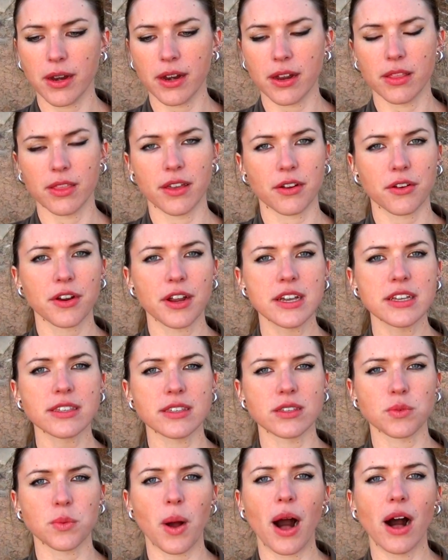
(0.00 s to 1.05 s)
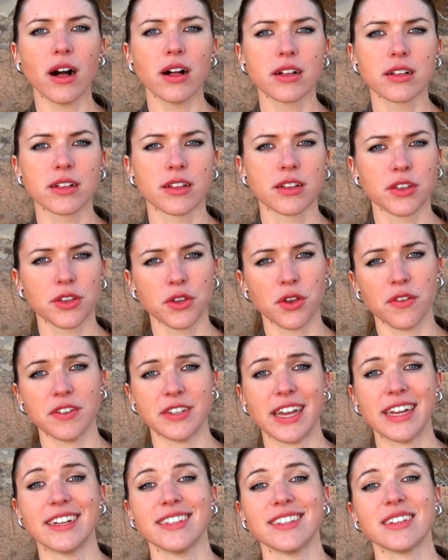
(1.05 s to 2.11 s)
it in the crease as well, you'll have a
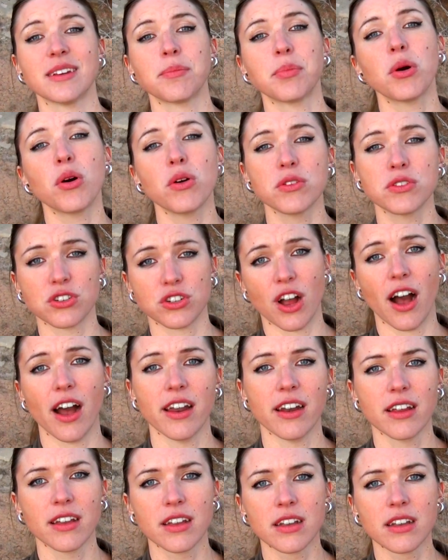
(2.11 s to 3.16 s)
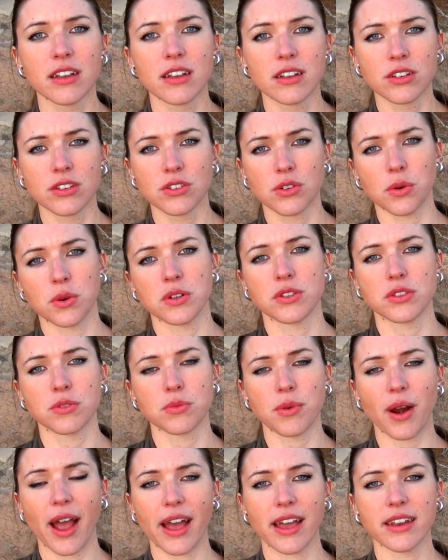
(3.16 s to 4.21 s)
tendency to pull the shot towards the
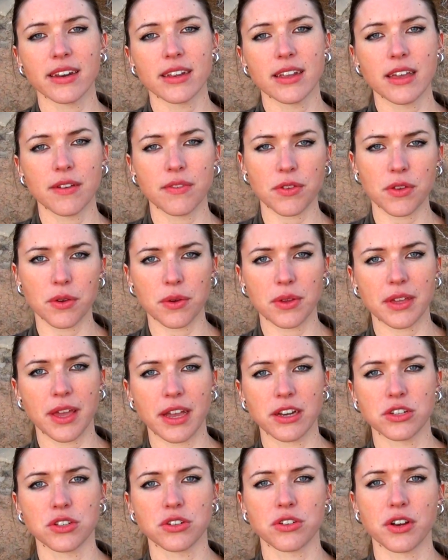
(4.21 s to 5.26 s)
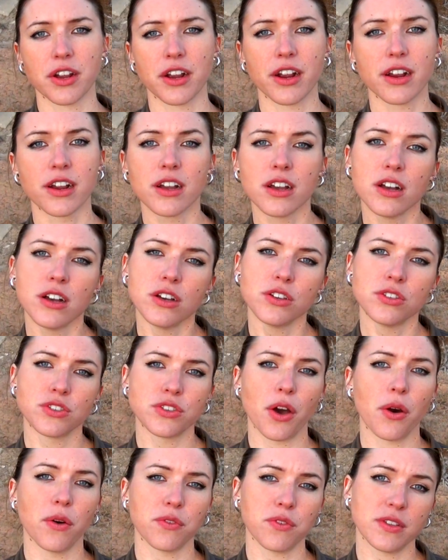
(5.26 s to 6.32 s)
right if you engage the trigger.
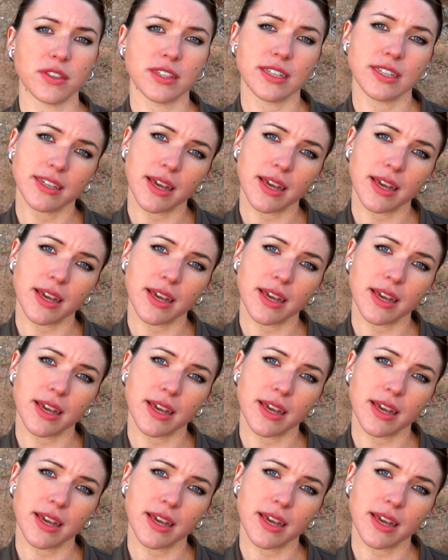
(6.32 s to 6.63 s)
So if it's the